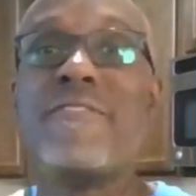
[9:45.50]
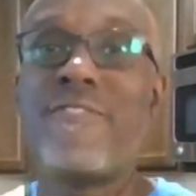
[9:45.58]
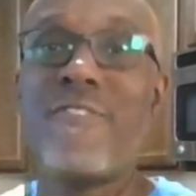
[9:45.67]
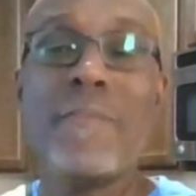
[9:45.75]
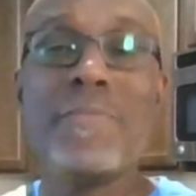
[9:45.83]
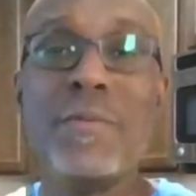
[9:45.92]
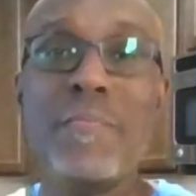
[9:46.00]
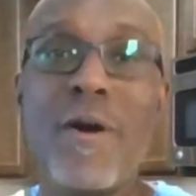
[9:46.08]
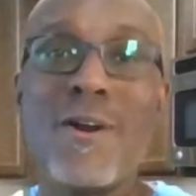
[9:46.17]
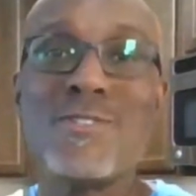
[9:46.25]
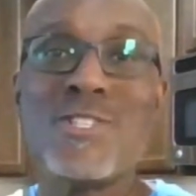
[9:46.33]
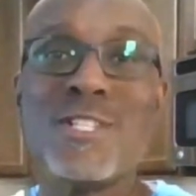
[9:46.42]
From the
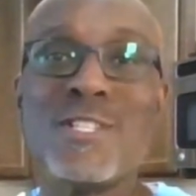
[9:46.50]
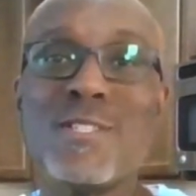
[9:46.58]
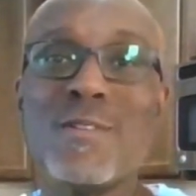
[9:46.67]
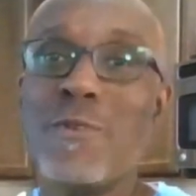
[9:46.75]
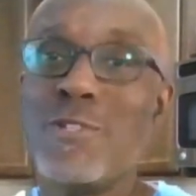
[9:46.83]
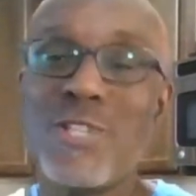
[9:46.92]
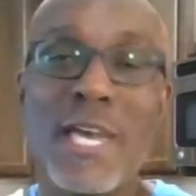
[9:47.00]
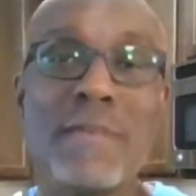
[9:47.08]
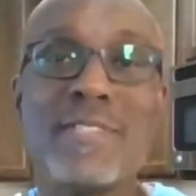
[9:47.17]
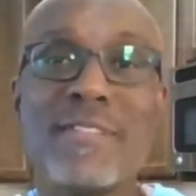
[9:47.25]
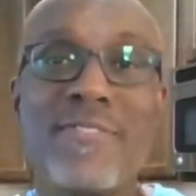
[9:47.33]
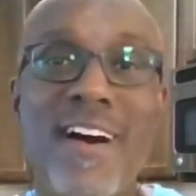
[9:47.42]
Margins with
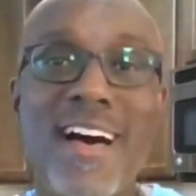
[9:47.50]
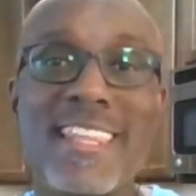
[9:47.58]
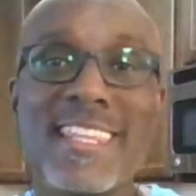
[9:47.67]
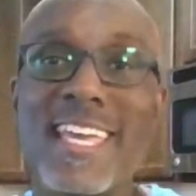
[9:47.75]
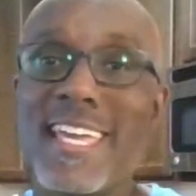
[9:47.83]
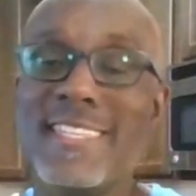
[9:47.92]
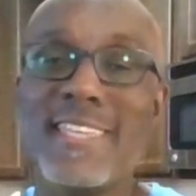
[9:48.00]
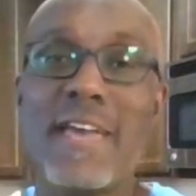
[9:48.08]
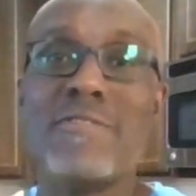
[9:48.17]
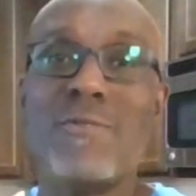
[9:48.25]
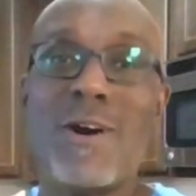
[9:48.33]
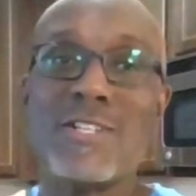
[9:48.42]
James Afon and
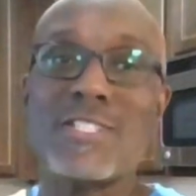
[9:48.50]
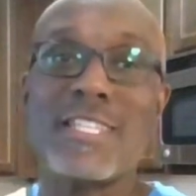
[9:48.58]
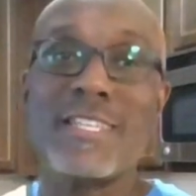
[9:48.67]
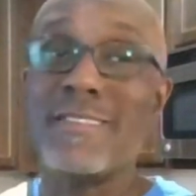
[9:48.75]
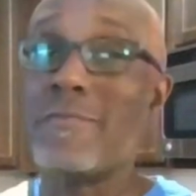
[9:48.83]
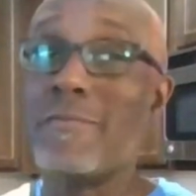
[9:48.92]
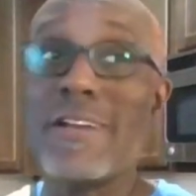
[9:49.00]
David Washington.